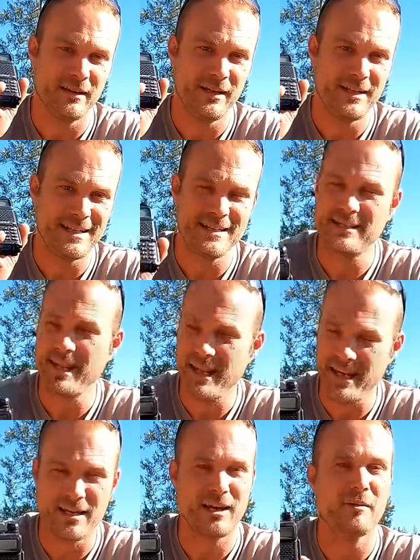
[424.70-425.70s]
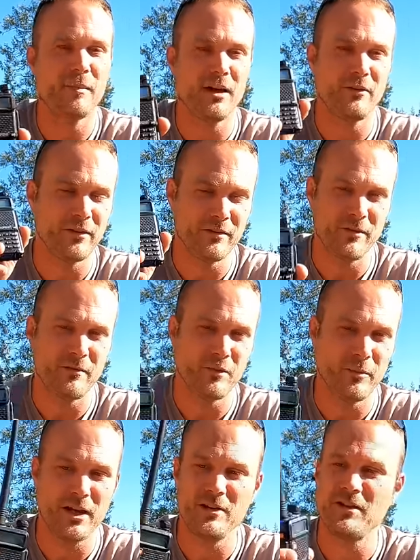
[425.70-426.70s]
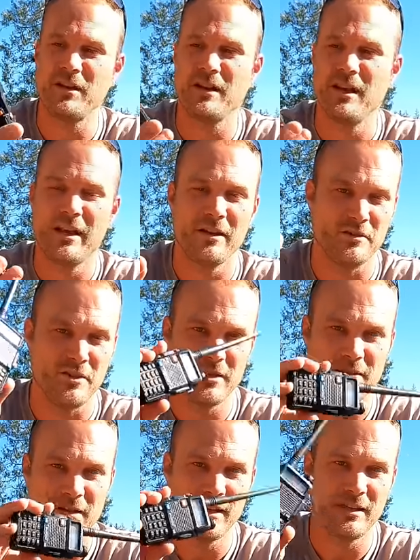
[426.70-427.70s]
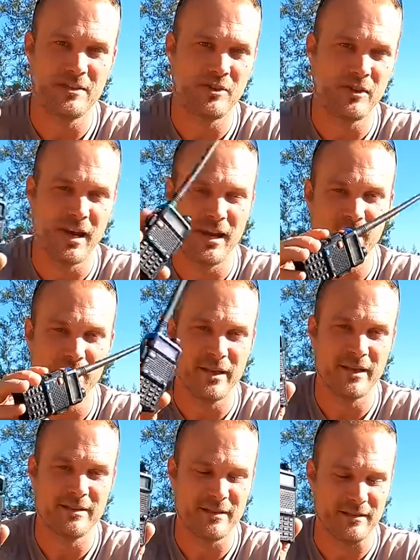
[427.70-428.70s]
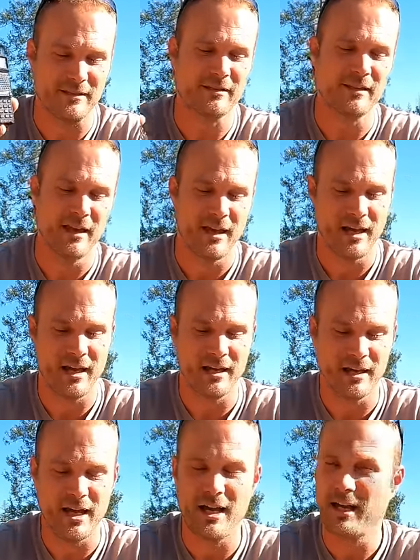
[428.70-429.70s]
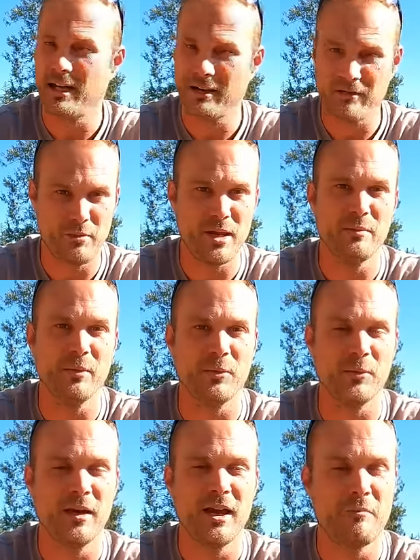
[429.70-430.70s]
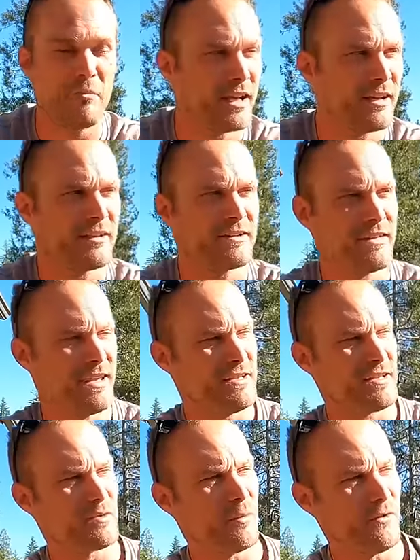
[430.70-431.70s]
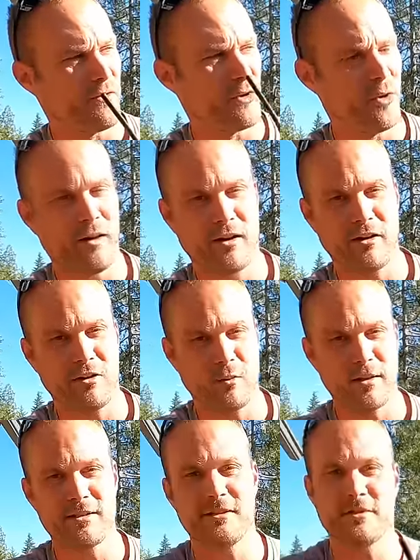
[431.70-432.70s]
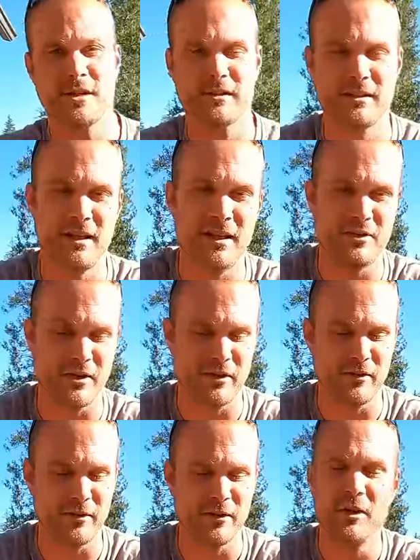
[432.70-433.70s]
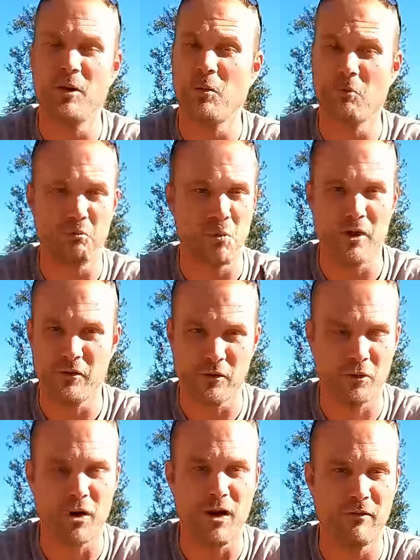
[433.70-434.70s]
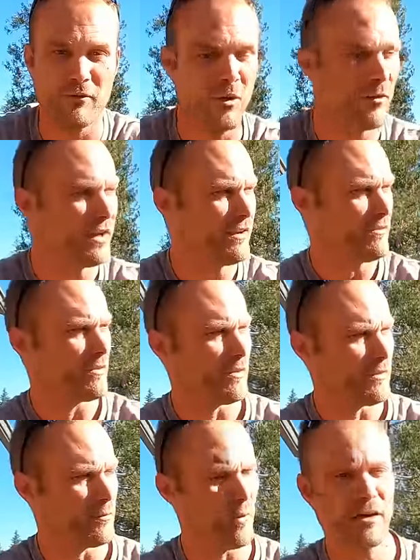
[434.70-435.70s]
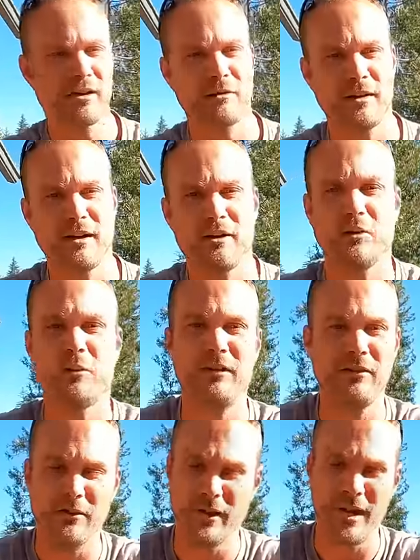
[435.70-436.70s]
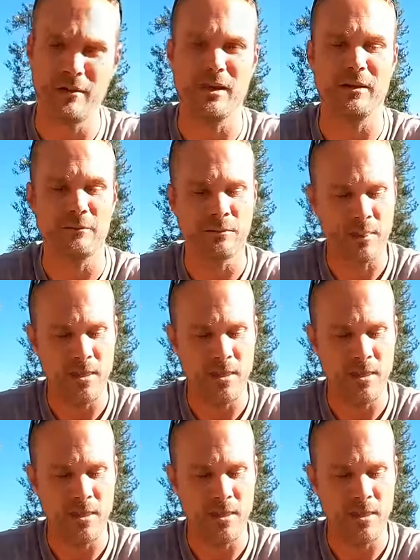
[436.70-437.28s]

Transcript: an insane amount of information just to get your ham license, a lot of people, because they just want to go out in the woods and talk to each other, whether they're off-roading or they're walking around in the woods or camping.